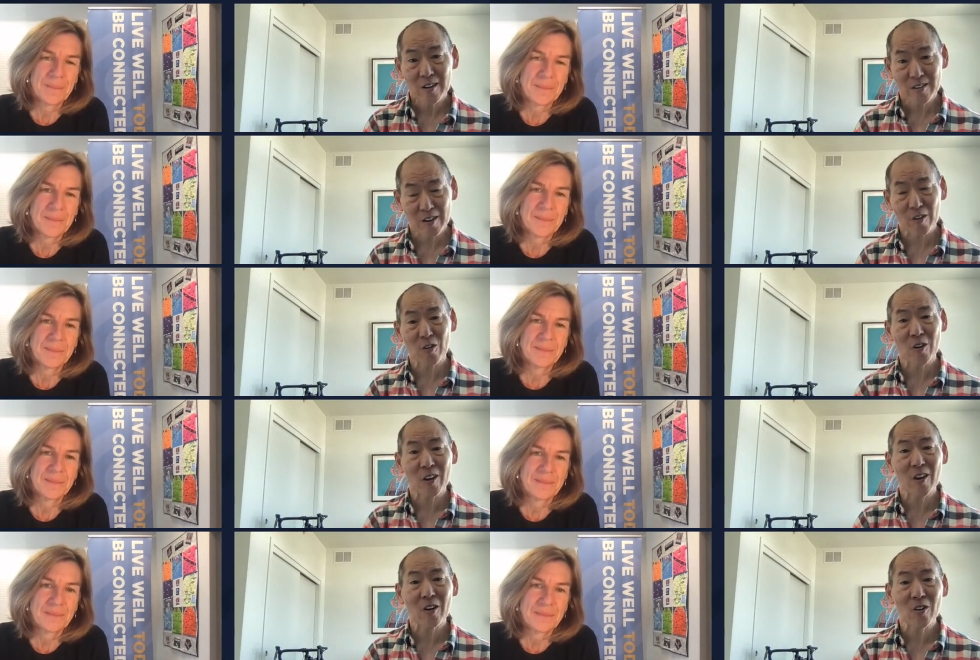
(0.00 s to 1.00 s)
Speaker 1: several
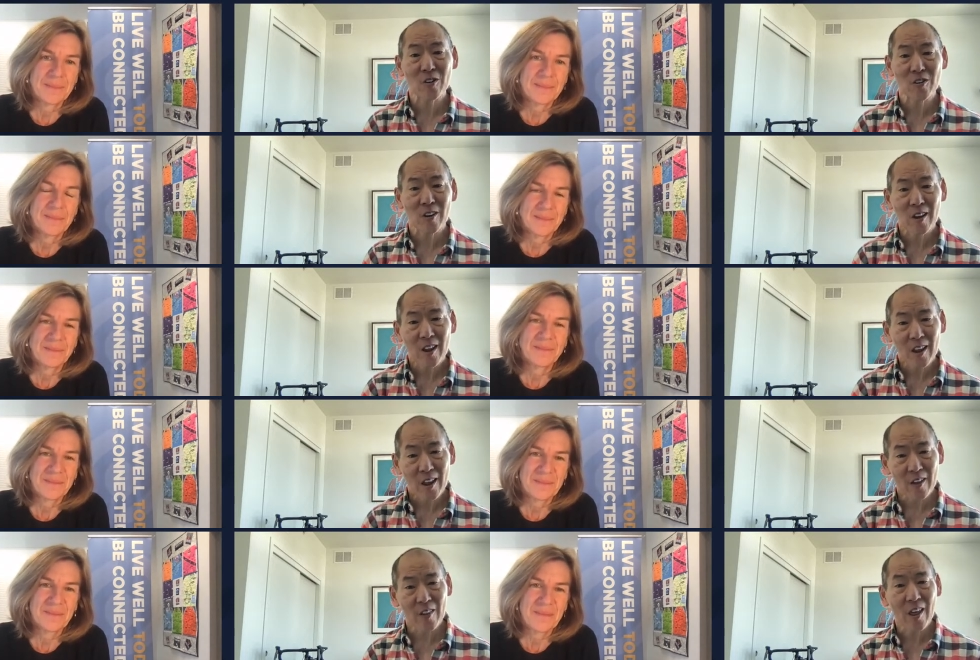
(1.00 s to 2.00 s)
years.
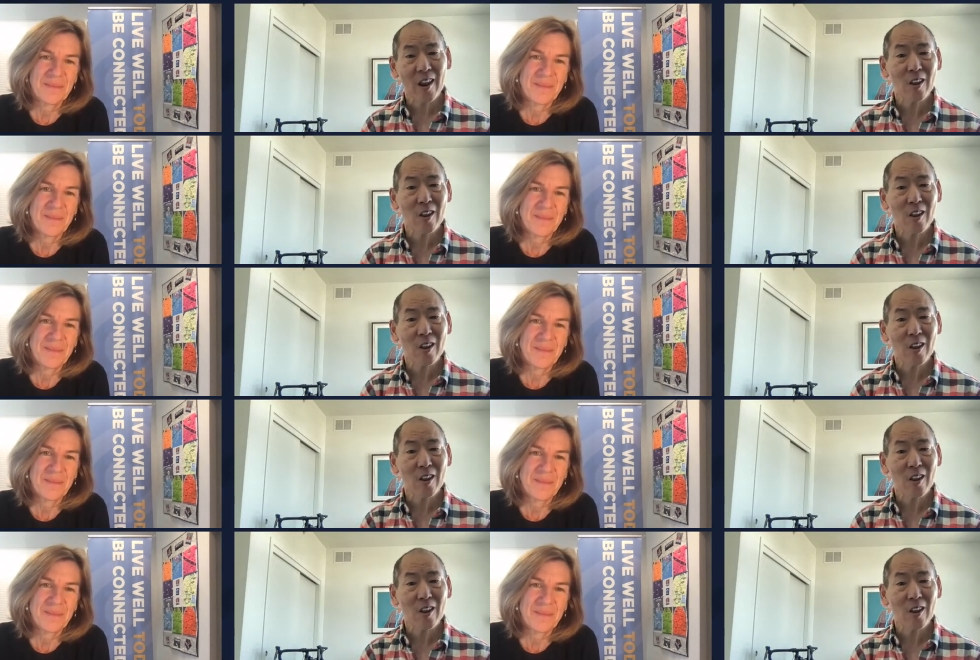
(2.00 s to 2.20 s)
And that